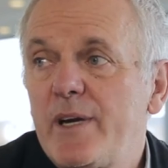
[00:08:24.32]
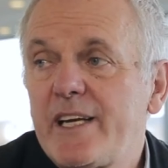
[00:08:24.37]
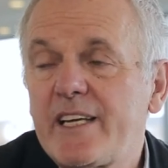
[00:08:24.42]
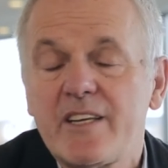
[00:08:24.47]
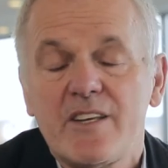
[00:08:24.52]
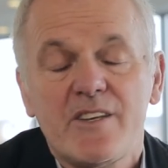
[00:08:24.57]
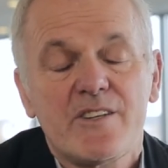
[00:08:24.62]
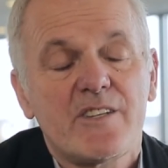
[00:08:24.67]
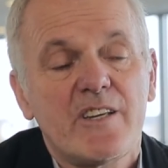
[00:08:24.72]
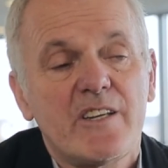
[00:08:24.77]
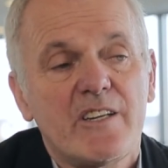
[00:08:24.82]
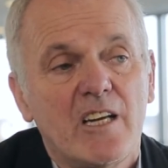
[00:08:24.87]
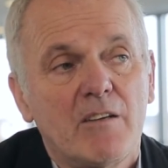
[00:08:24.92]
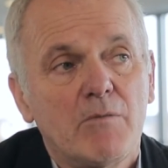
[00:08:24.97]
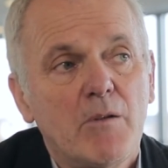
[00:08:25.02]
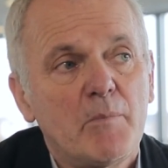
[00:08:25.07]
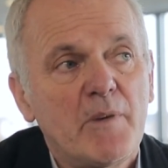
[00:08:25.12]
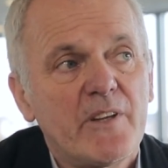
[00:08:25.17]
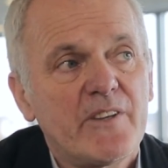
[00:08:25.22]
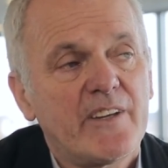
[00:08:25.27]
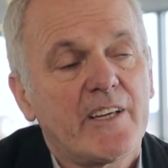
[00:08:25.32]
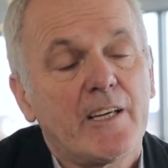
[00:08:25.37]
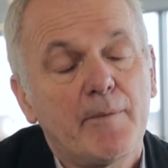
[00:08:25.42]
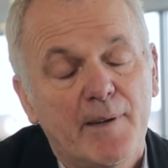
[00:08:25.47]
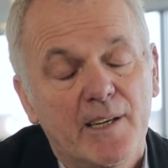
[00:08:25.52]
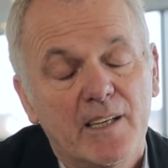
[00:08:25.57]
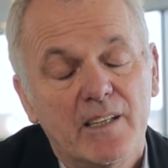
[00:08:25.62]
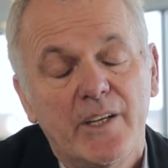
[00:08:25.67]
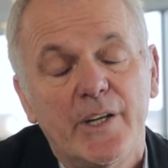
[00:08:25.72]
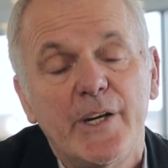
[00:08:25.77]
we consider, when we think
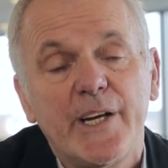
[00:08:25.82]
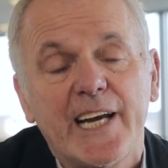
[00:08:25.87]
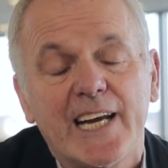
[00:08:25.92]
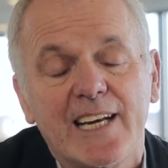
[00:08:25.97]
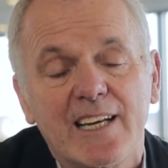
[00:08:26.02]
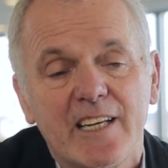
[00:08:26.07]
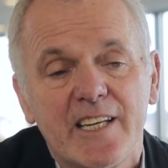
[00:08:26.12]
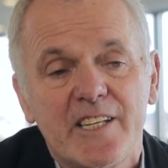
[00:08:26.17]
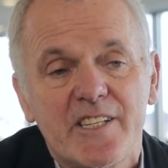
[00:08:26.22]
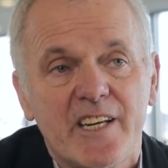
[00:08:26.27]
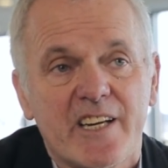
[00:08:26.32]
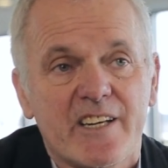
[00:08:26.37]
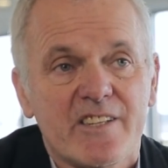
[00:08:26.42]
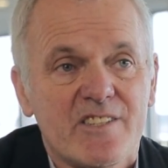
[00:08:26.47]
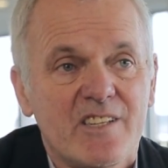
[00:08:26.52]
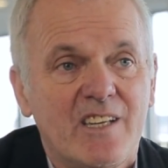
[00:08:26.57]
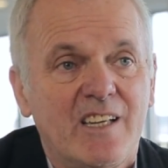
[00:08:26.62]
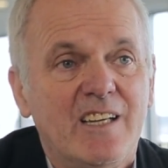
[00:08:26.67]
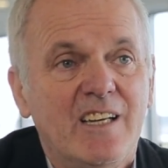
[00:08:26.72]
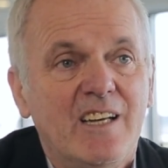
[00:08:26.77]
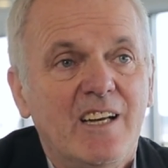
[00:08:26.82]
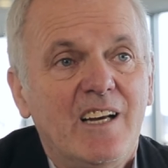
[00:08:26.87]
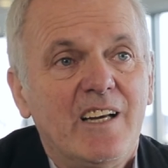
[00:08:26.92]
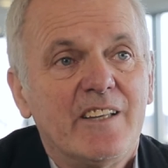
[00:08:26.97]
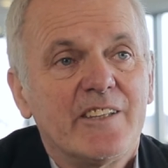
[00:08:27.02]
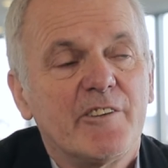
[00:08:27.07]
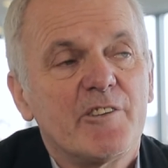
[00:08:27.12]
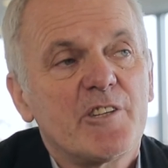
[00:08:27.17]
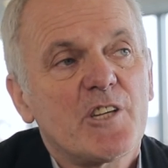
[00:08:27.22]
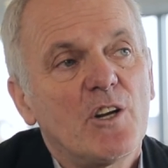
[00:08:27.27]
about learning analytics,
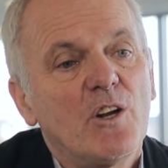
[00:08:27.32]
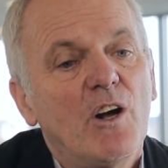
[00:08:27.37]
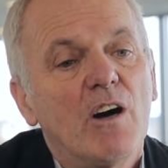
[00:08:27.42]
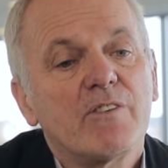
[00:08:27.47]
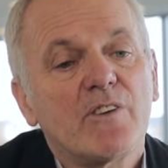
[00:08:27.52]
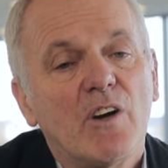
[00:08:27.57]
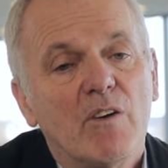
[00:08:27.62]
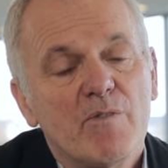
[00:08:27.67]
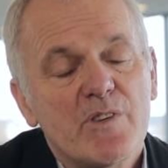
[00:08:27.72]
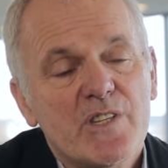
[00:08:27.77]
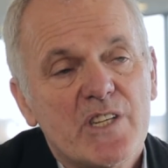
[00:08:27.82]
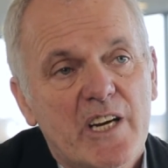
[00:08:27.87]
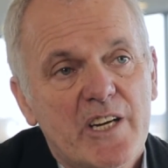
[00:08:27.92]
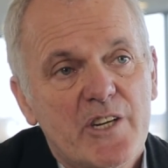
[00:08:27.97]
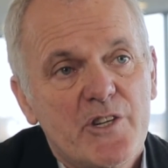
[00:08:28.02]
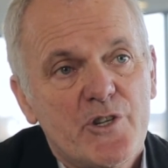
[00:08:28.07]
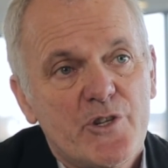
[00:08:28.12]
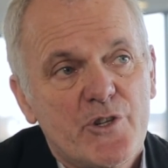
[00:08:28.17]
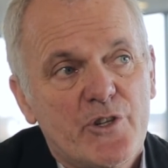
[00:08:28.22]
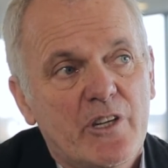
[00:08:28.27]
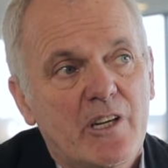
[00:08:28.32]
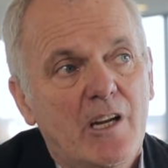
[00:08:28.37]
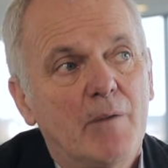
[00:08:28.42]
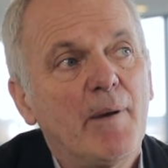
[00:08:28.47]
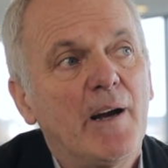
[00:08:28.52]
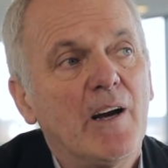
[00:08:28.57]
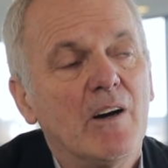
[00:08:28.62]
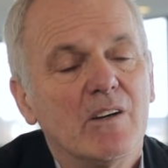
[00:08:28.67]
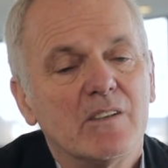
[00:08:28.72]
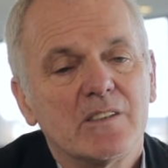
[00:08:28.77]
there is a lot of conversation
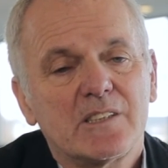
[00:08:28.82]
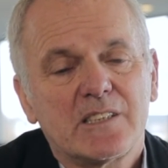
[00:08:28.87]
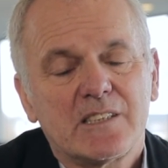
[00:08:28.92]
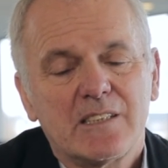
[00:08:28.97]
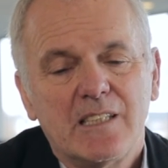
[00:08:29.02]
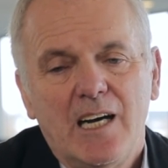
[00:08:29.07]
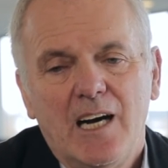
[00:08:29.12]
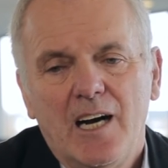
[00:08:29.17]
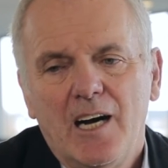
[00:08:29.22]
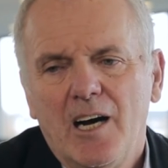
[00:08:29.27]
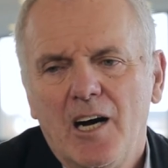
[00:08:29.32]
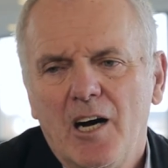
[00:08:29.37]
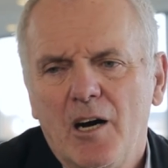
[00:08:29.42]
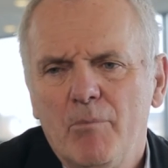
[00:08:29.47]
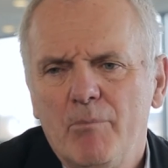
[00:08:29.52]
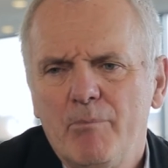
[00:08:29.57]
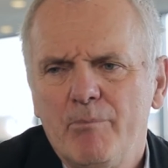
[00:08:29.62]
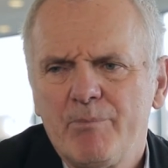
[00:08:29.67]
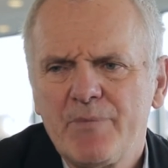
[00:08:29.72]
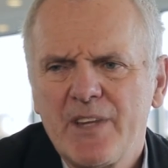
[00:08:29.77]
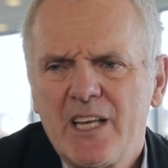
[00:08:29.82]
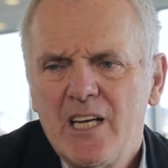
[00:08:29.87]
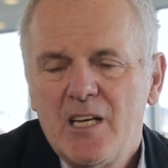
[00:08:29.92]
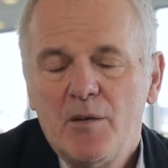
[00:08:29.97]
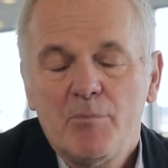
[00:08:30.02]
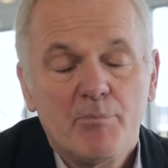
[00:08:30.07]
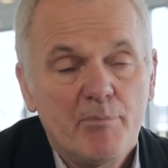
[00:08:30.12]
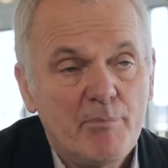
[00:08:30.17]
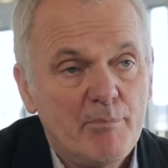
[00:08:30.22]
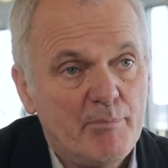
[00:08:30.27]
about um,
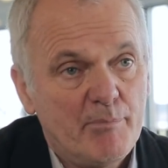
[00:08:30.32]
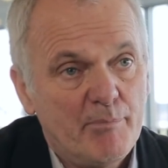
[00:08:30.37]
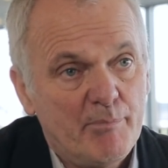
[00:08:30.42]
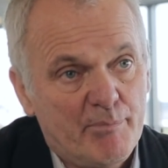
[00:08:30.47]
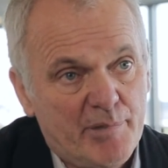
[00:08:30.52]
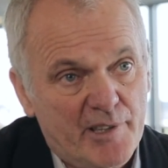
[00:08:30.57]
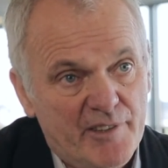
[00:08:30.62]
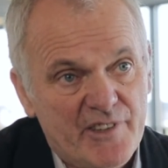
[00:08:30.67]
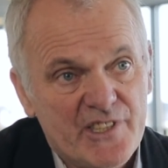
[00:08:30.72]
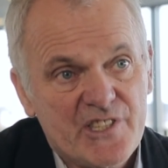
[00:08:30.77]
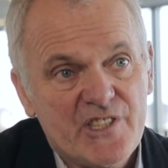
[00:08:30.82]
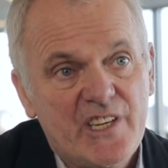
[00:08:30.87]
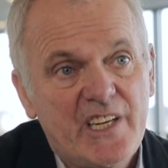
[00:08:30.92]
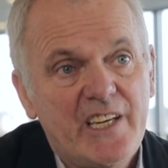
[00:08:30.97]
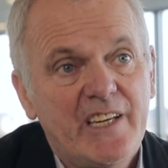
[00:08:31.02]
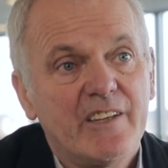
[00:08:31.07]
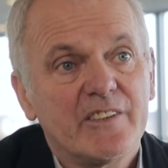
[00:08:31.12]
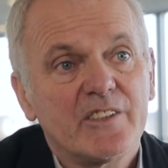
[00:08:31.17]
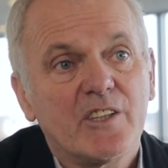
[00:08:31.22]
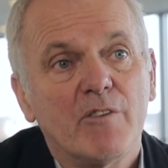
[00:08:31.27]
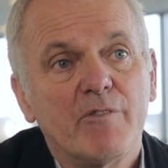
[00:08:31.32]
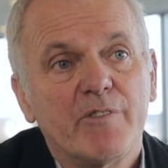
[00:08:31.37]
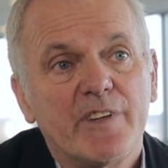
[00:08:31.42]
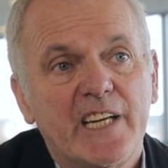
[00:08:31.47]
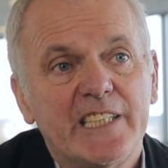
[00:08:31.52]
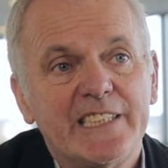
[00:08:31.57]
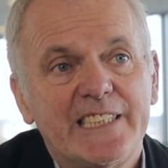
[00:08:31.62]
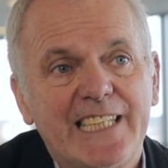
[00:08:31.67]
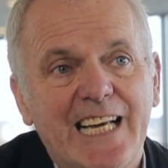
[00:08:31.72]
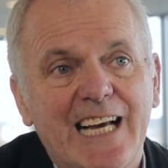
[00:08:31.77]
privacy and
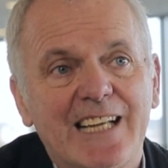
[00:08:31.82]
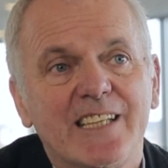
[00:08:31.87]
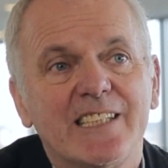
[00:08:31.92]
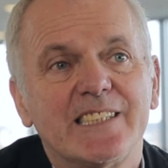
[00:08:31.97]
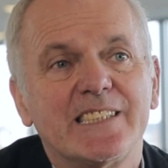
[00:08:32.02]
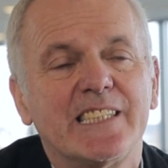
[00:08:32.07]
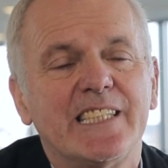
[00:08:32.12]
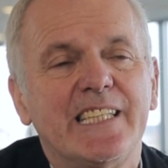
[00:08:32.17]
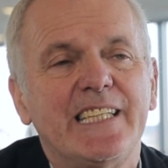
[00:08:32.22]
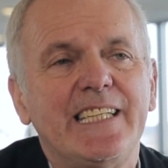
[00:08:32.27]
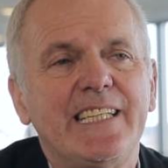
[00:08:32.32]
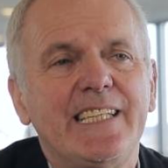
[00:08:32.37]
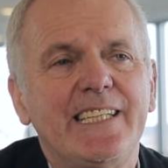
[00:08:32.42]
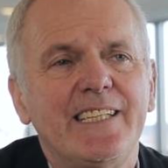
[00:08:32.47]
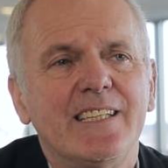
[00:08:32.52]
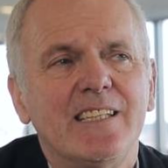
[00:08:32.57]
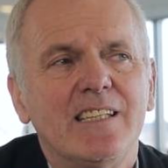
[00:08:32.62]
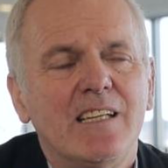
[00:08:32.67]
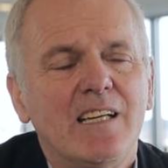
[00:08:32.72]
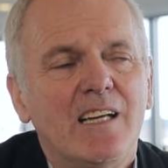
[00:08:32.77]
confidentiality.